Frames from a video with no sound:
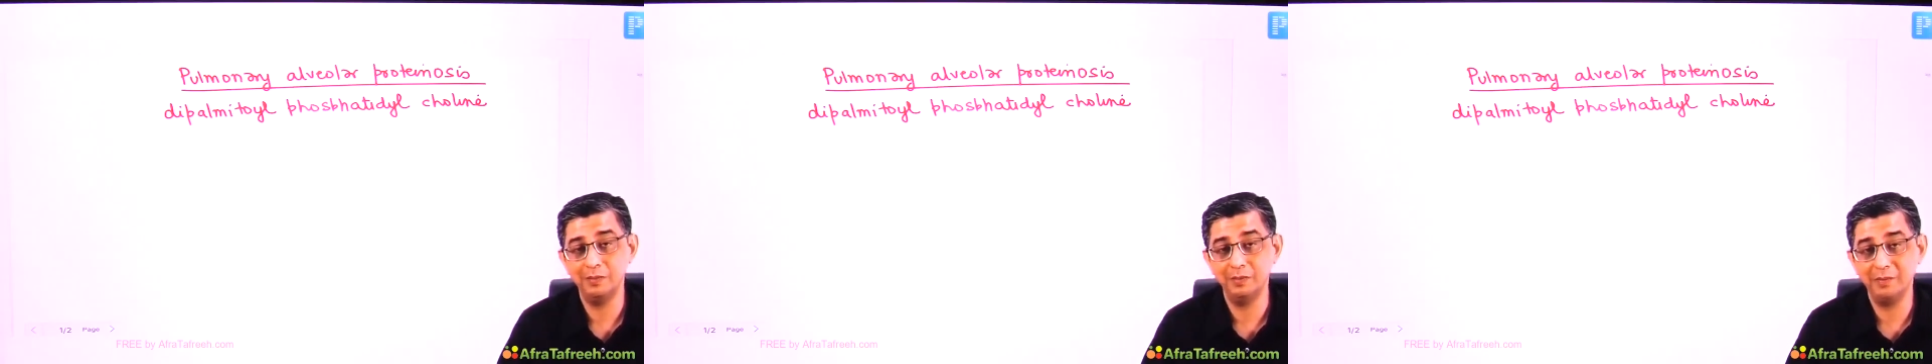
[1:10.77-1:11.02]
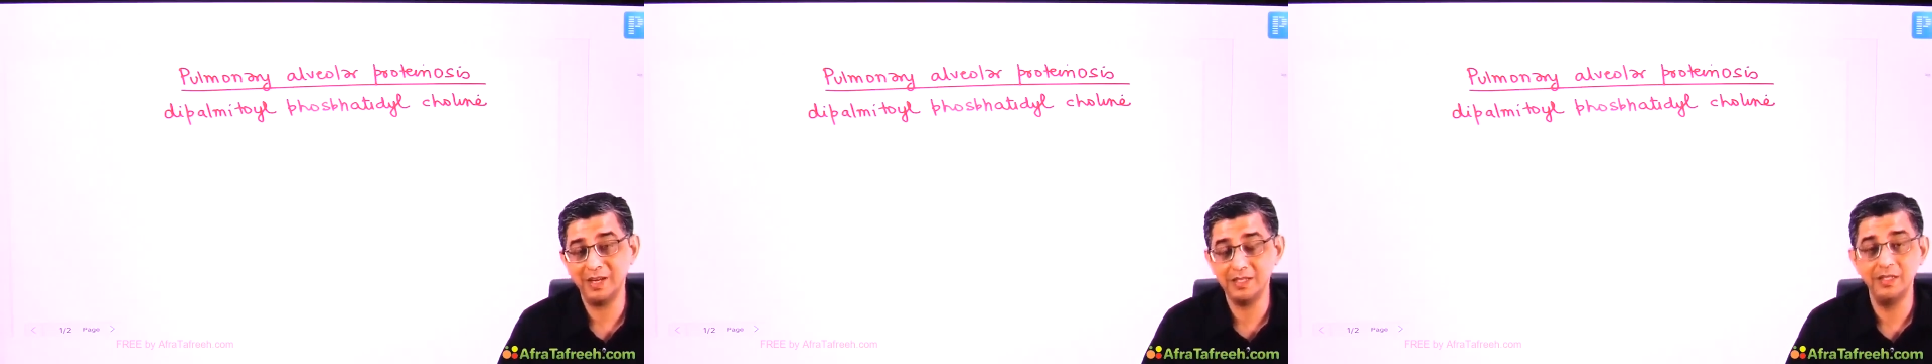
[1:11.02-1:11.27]

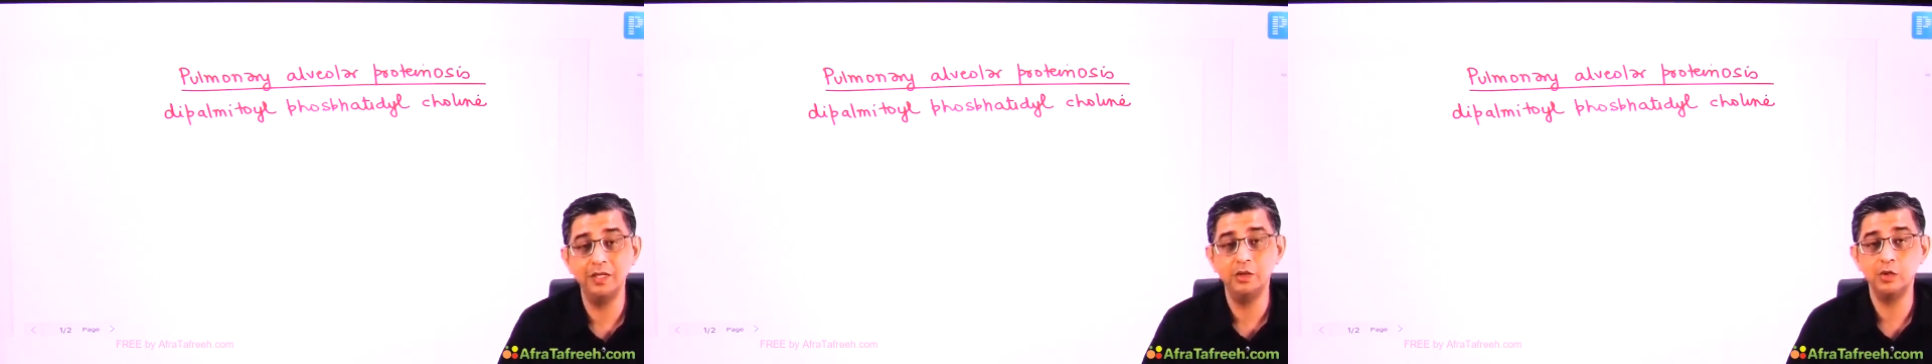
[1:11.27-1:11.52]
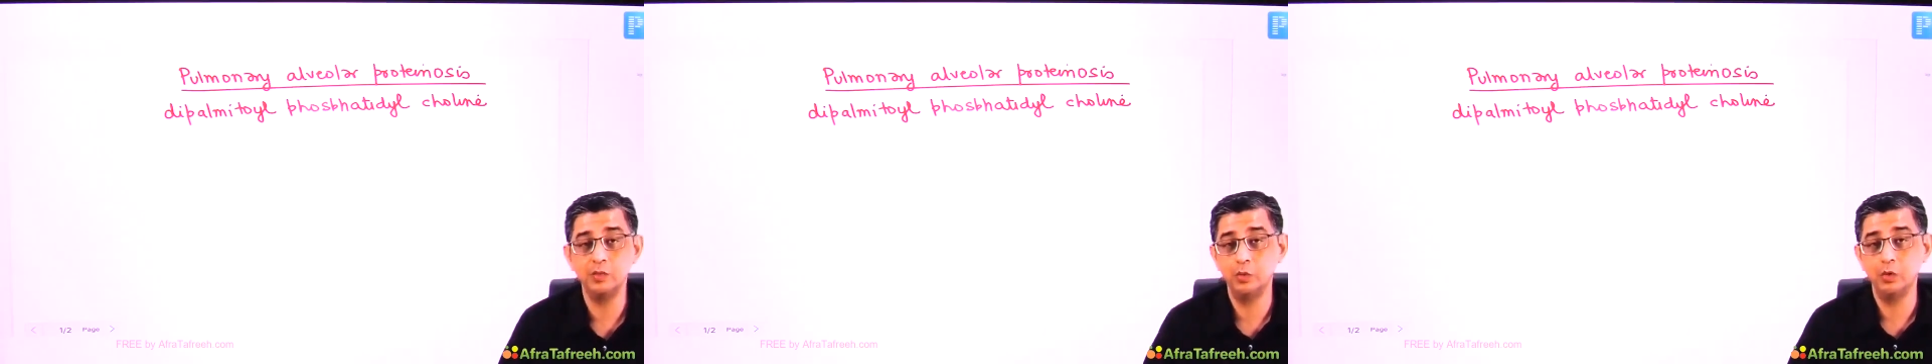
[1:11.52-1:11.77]
present in the
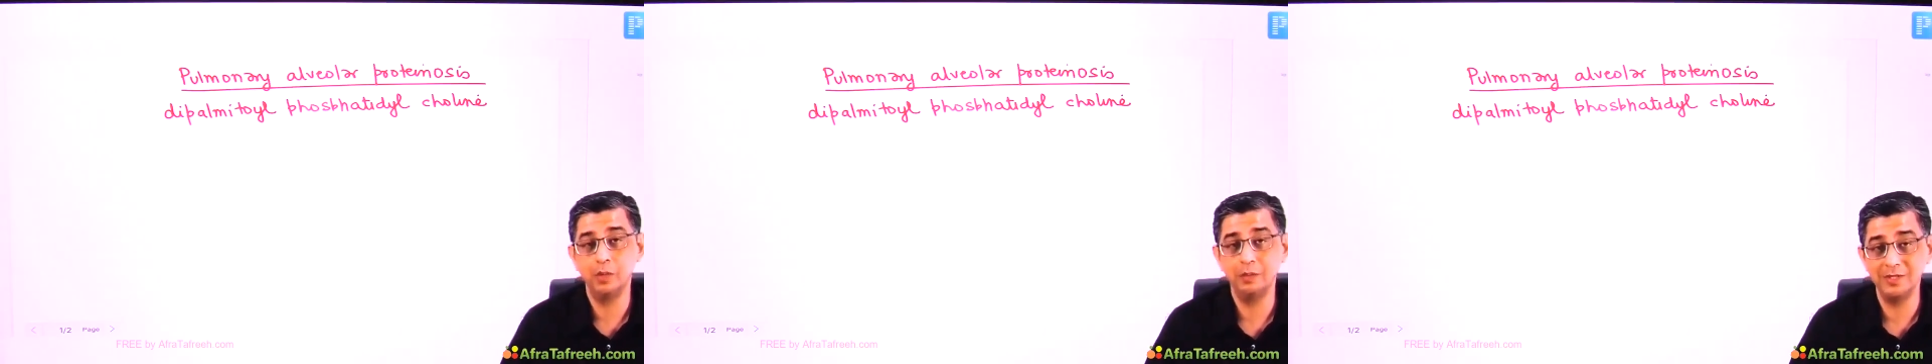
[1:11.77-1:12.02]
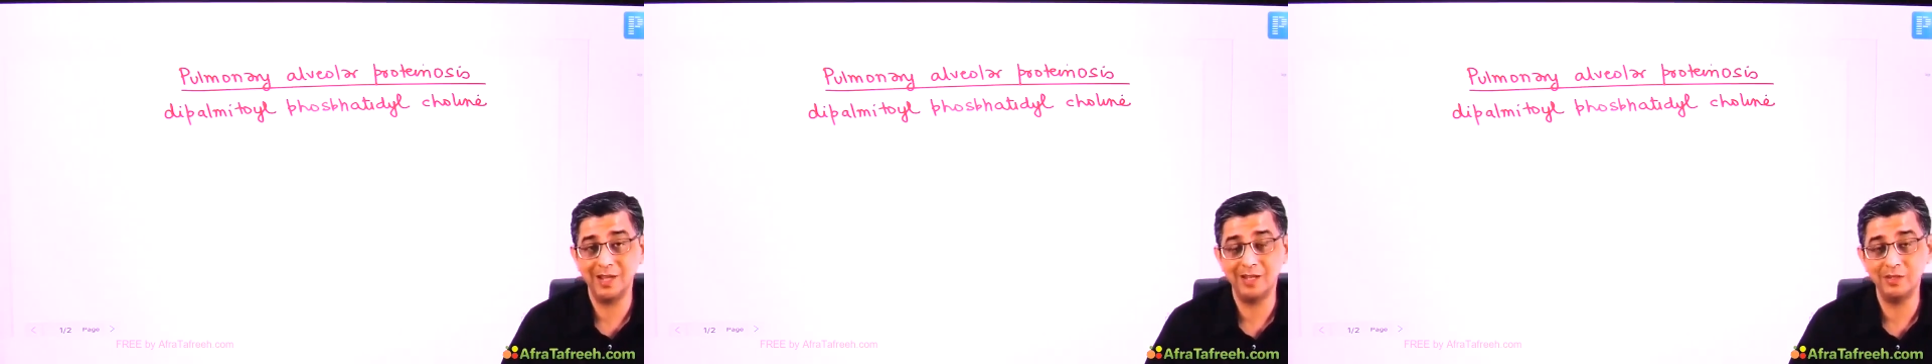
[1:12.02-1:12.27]
sputum
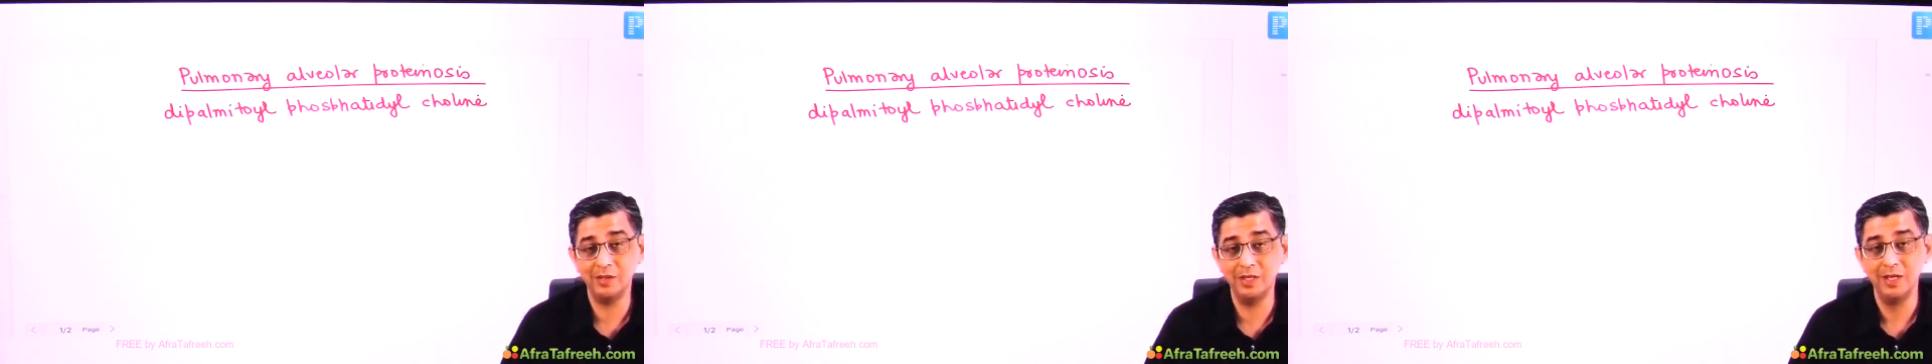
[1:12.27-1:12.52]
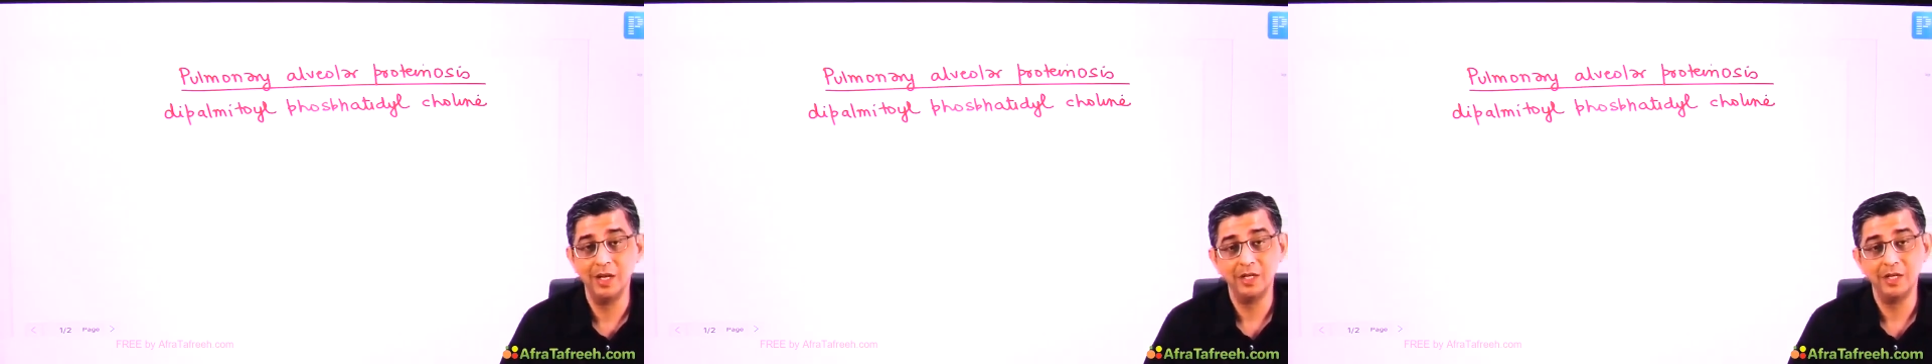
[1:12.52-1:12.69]
is actually